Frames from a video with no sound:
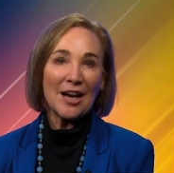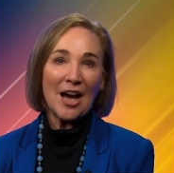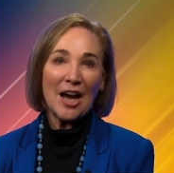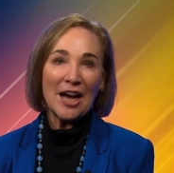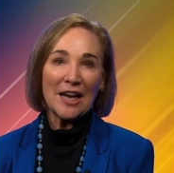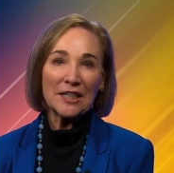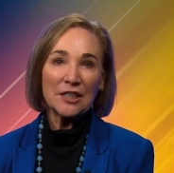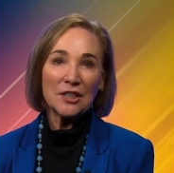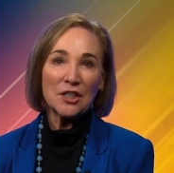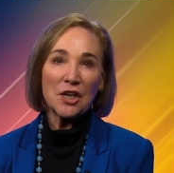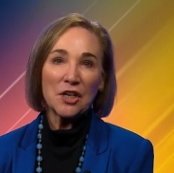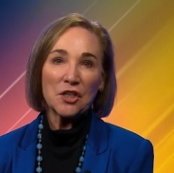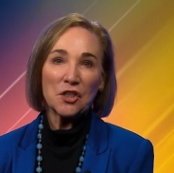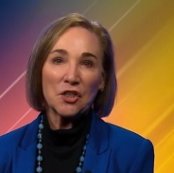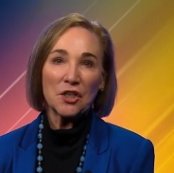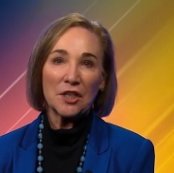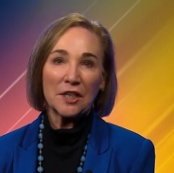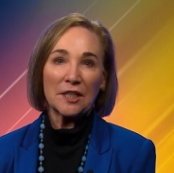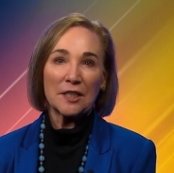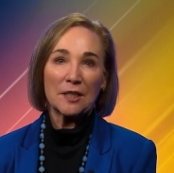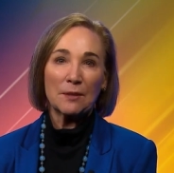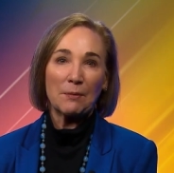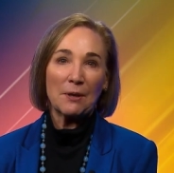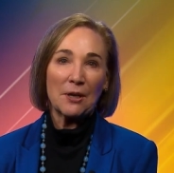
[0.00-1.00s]
high-touch
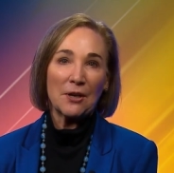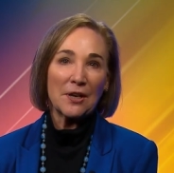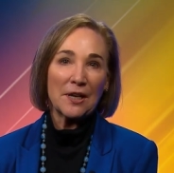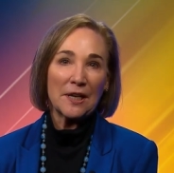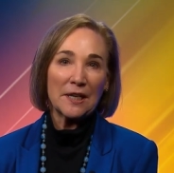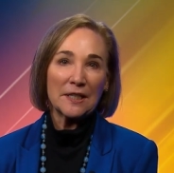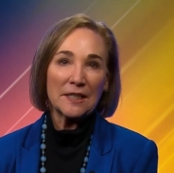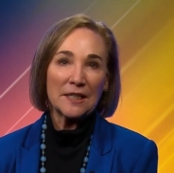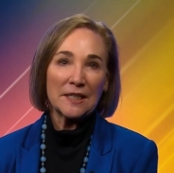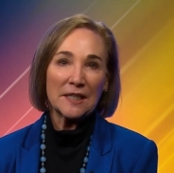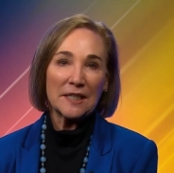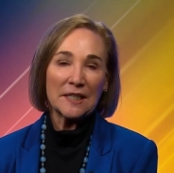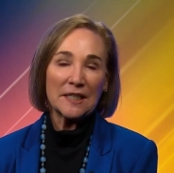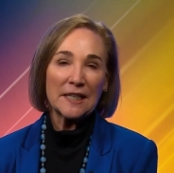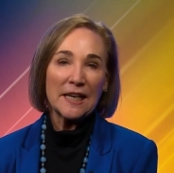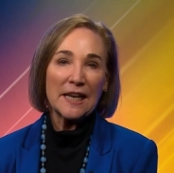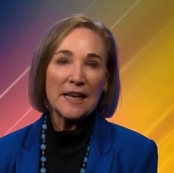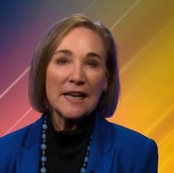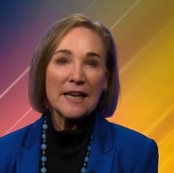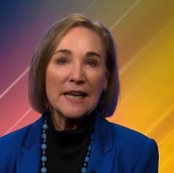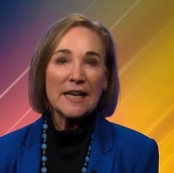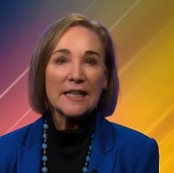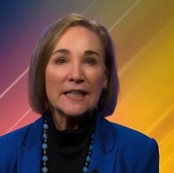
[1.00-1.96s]
experiences